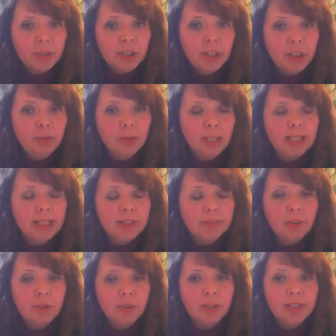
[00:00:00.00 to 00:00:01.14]
that you'd like to
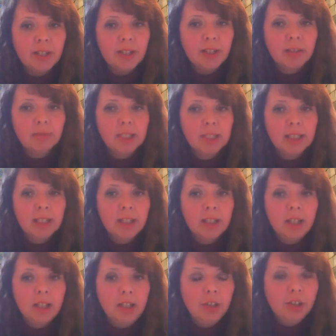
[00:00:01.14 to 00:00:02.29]
focus on.
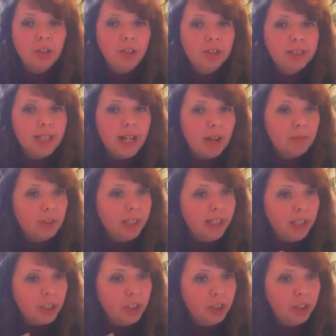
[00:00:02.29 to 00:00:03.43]
You can use it after
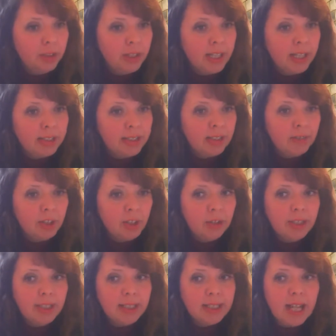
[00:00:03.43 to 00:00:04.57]
each unit to give a
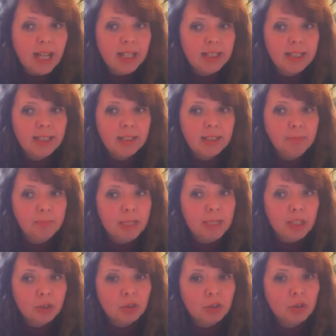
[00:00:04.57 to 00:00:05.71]
unit test,
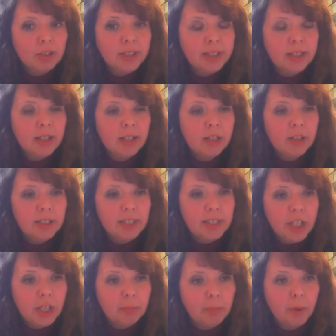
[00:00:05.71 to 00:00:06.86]
mid-course to
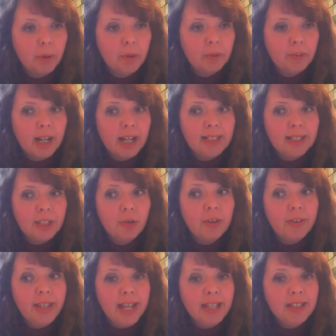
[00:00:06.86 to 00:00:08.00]
check progress, or
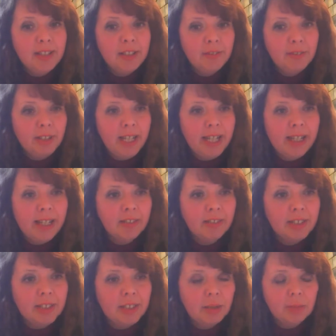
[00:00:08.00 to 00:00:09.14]
at the end of the year
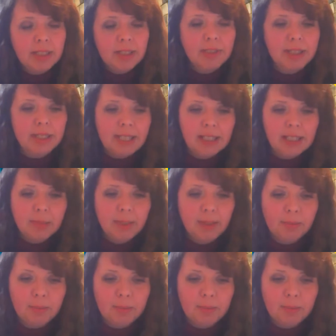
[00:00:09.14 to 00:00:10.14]
as a summative assessment.